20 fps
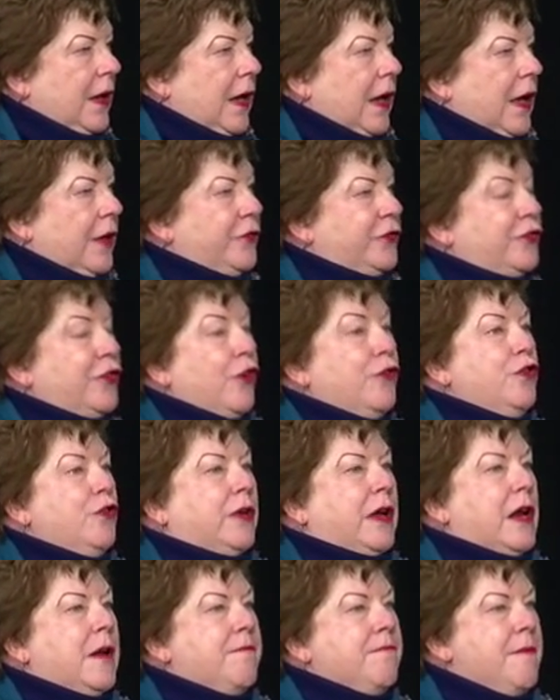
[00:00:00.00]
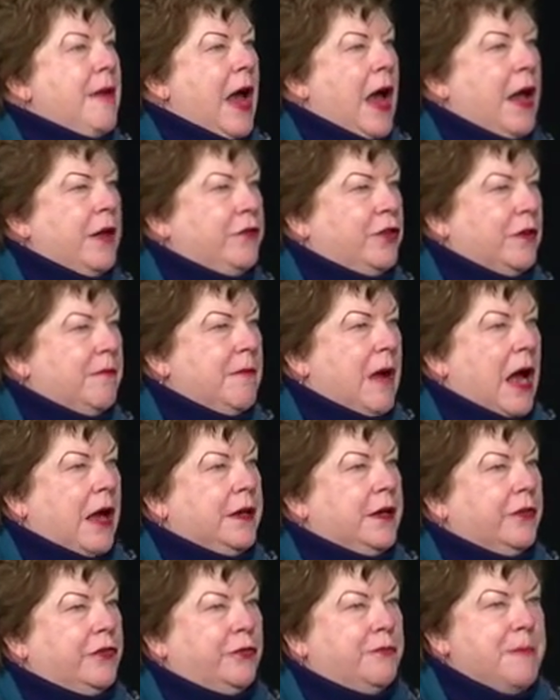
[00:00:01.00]
And so you can imagine my
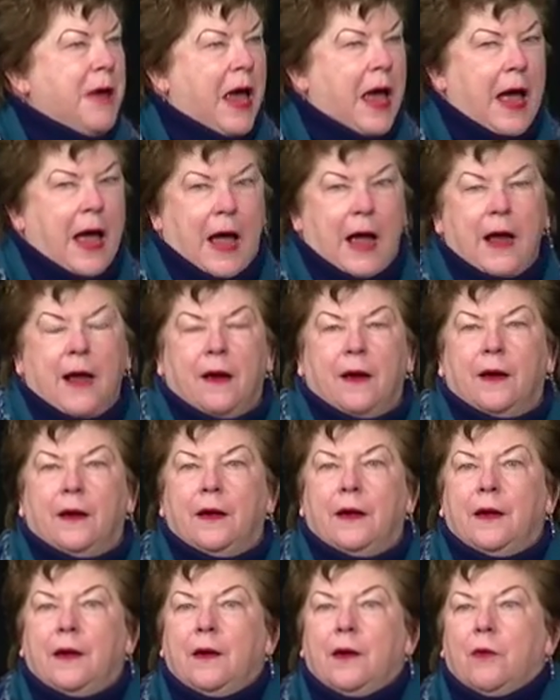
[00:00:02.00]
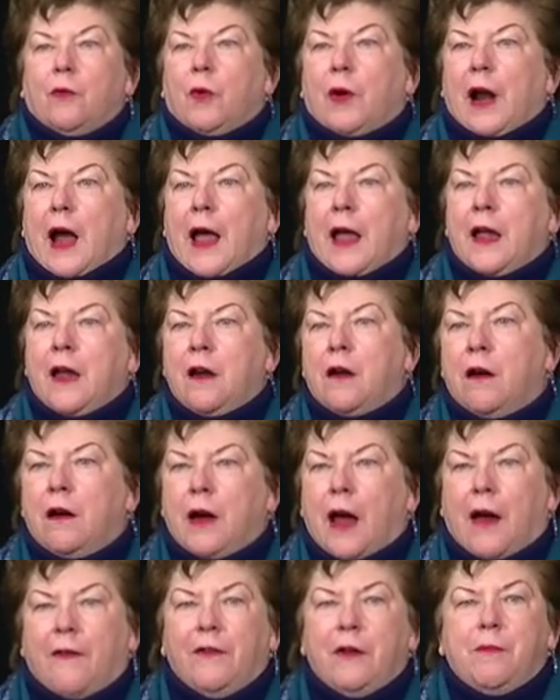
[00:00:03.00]
dismay when I
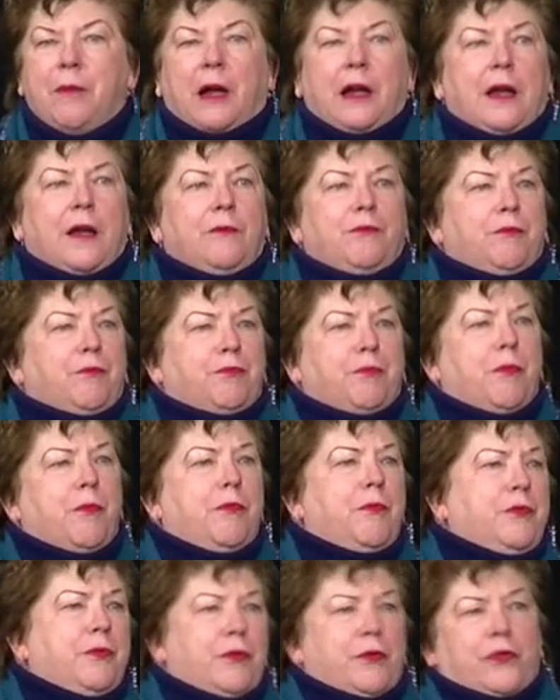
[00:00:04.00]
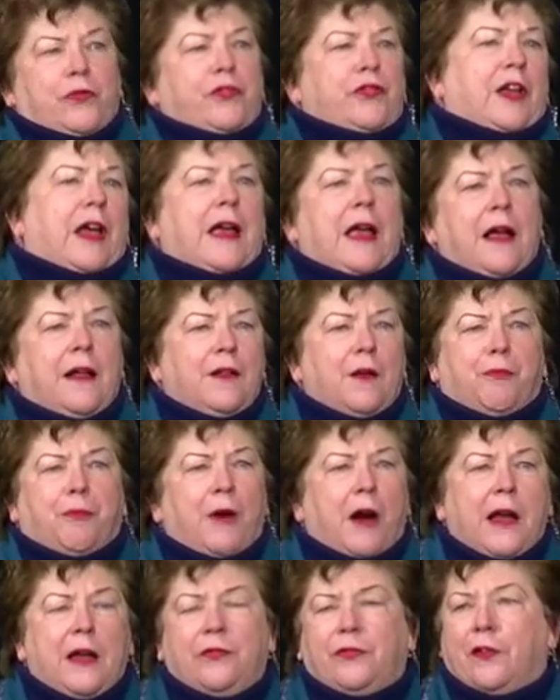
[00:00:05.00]
hear everybody singing the
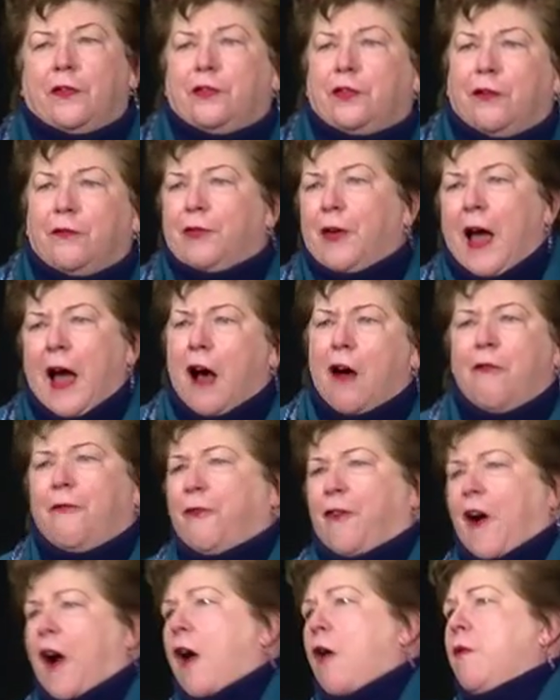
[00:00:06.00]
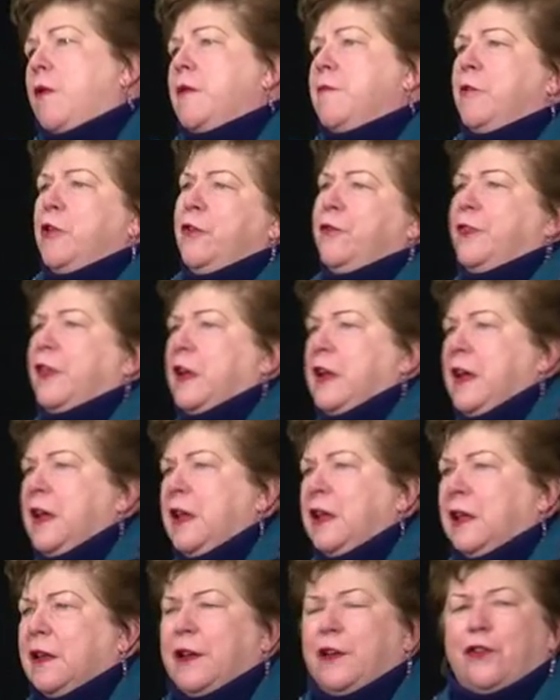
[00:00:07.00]
praises of how far we moved the
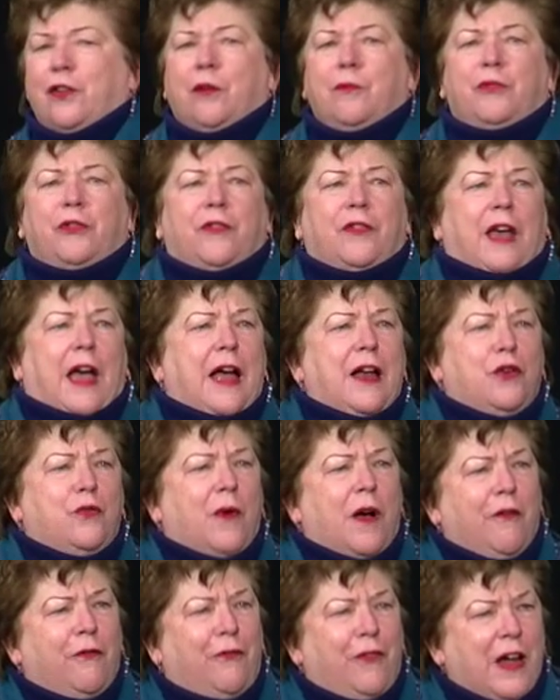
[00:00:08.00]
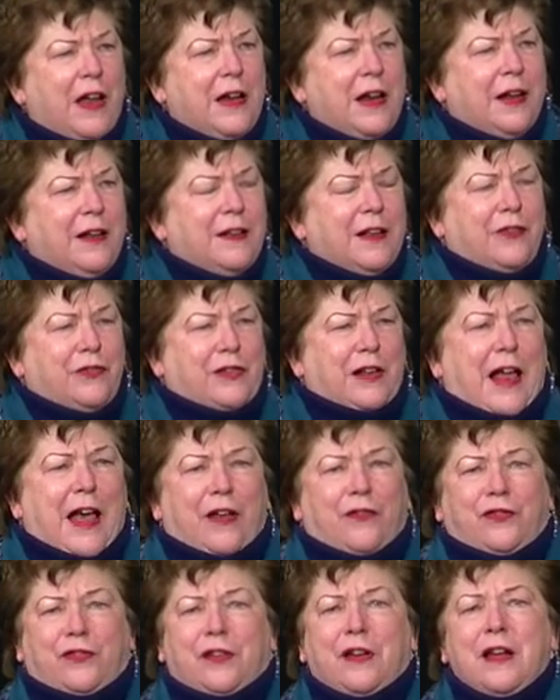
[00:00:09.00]
needle in terms of K-12 funding this
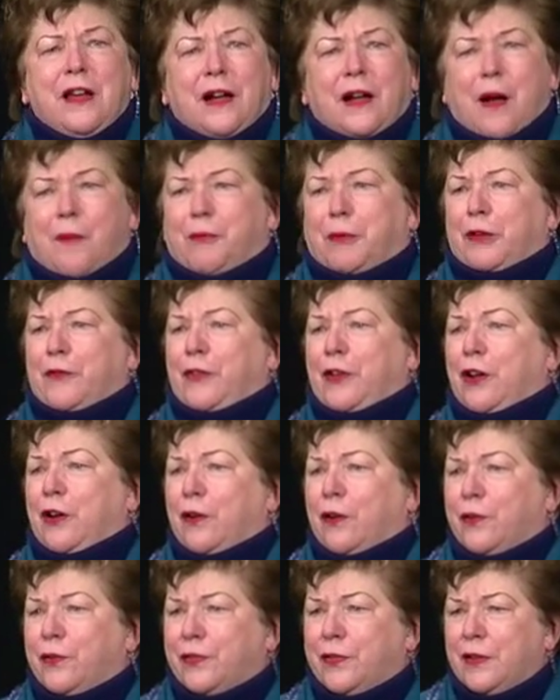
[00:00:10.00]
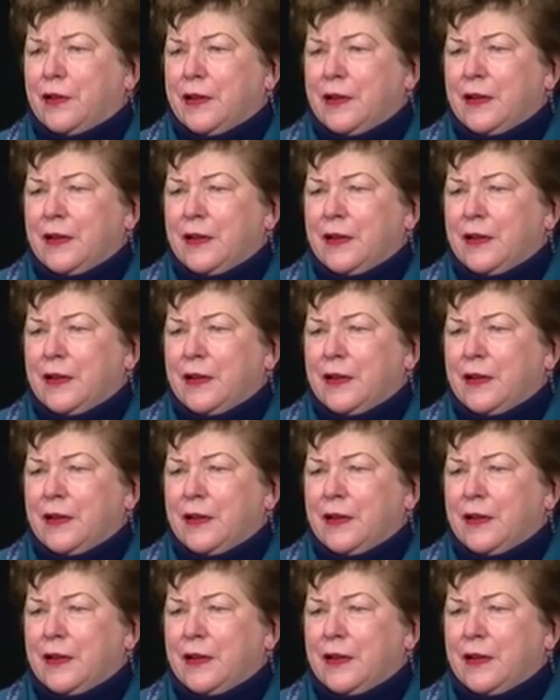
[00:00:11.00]
last couple of years.